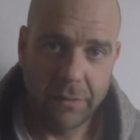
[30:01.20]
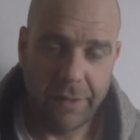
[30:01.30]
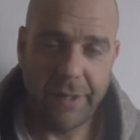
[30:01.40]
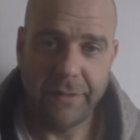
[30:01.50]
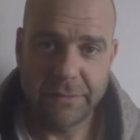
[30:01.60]

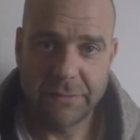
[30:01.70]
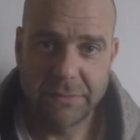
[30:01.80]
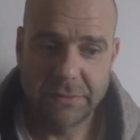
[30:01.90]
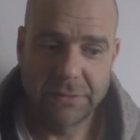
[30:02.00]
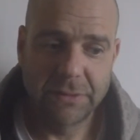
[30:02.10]
right?
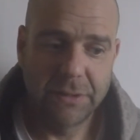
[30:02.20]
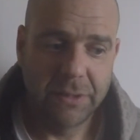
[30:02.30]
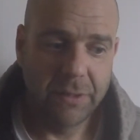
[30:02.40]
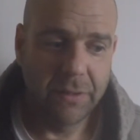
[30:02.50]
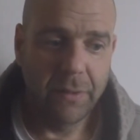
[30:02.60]

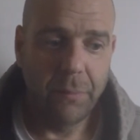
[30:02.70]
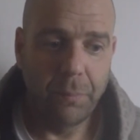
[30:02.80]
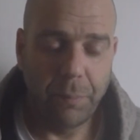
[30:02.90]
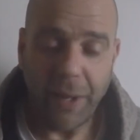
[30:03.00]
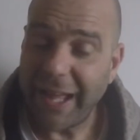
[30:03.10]

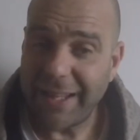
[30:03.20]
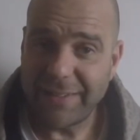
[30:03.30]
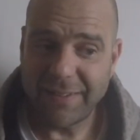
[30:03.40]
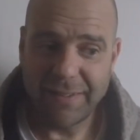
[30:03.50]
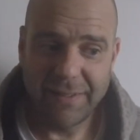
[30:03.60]

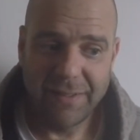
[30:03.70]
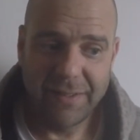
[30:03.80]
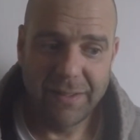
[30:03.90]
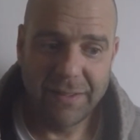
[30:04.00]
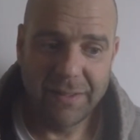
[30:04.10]
But
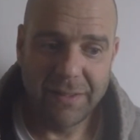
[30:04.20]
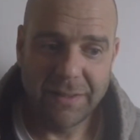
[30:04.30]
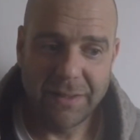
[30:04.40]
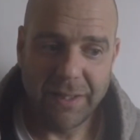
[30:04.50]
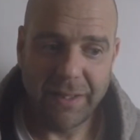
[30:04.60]

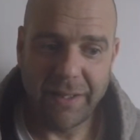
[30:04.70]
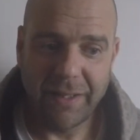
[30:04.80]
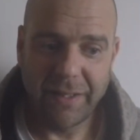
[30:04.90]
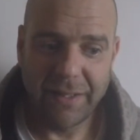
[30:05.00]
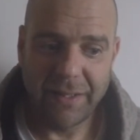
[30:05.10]

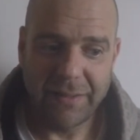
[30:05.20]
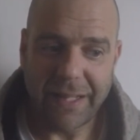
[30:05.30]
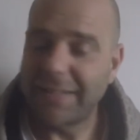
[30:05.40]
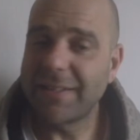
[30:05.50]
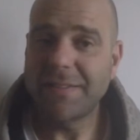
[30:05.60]
that
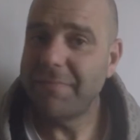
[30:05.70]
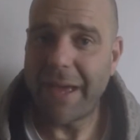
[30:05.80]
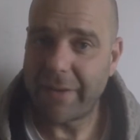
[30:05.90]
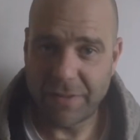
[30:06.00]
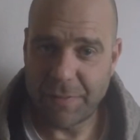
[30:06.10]
doesn't
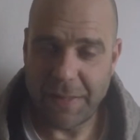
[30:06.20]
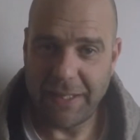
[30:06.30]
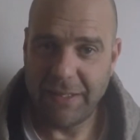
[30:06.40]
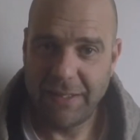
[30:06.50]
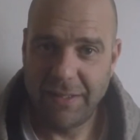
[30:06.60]
matter to
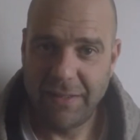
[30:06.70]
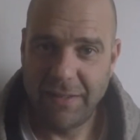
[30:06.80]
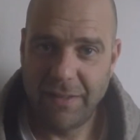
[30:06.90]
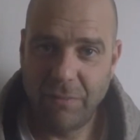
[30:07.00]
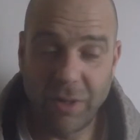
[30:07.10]
me.
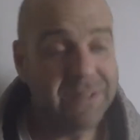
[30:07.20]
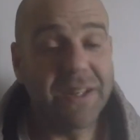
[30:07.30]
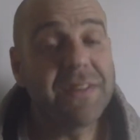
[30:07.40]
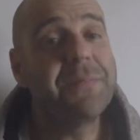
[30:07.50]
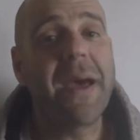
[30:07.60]
What
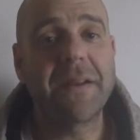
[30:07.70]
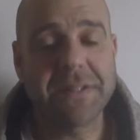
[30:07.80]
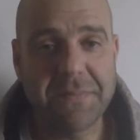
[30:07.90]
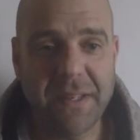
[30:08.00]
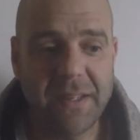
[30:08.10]
does matter
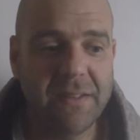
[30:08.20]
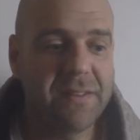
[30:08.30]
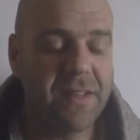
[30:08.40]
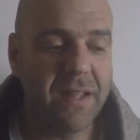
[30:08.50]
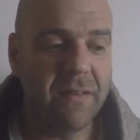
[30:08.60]
to me
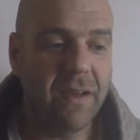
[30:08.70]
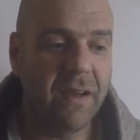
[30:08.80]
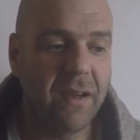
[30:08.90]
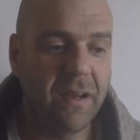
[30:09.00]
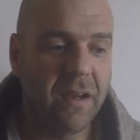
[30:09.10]
is that
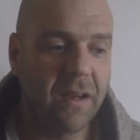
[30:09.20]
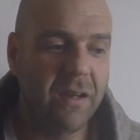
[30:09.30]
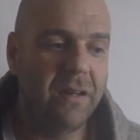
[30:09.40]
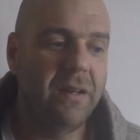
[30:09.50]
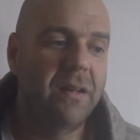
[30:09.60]

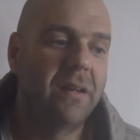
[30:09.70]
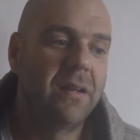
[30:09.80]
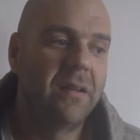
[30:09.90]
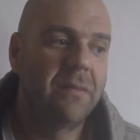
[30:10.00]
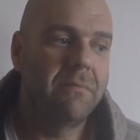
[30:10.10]
on
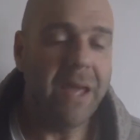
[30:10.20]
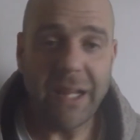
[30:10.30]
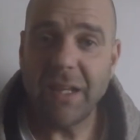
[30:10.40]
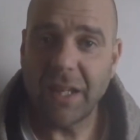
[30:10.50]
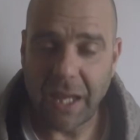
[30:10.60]

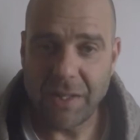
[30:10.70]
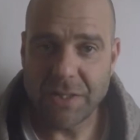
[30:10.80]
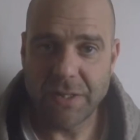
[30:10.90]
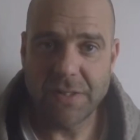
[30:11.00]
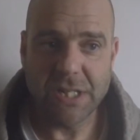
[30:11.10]
many
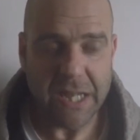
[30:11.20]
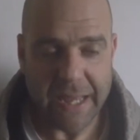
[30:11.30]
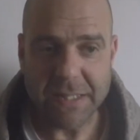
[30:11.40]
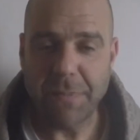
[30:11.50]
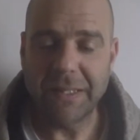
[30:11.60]
occasions she
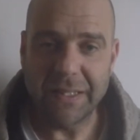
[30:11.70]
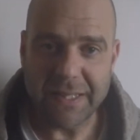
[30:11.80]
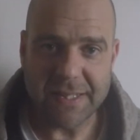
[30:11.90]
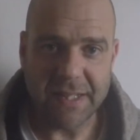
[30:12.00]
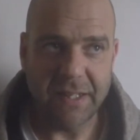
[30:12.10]
has been
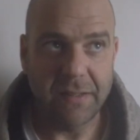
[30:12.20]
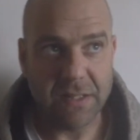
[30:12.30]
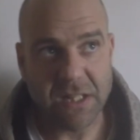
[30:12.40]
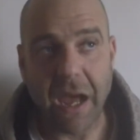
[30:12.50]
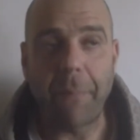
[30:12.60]
listed in
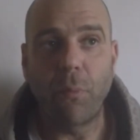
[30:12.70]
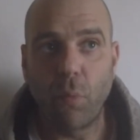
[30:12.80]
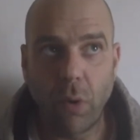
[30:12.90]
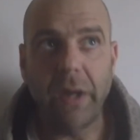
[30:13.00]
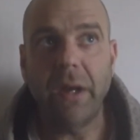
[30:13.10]
the top
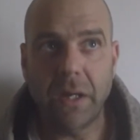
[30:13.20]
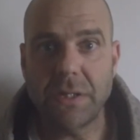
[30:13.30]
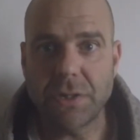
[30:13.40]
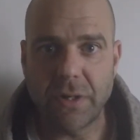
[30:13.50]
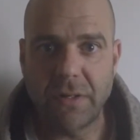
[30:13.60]

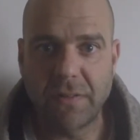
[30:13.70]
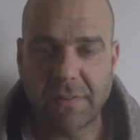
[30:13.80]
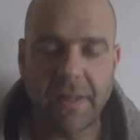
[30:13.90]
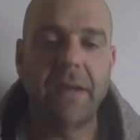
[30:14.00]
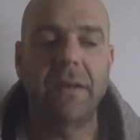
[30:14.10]
100
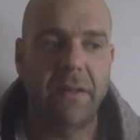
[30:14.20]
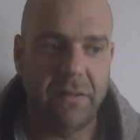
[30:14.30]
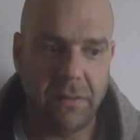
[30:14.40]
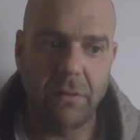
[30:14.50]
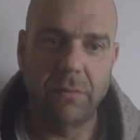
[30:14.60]

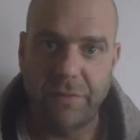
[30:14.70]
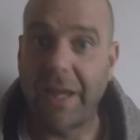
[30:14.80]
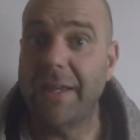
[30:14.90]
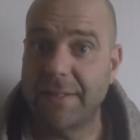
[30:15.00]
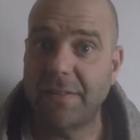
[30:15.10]

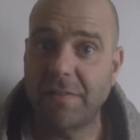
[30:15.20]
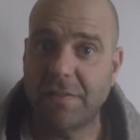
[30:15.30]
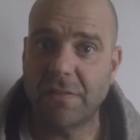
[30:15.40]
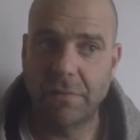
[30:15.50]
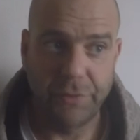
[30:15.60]

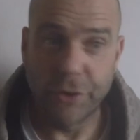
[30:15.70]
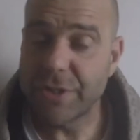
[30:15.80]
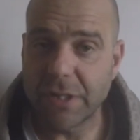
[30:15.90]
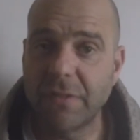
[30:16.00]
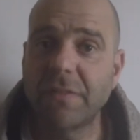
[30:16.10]
scientists,
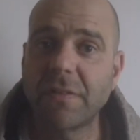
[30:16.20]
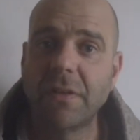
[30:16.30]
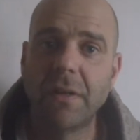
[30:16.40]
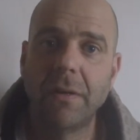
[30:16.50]
surgeons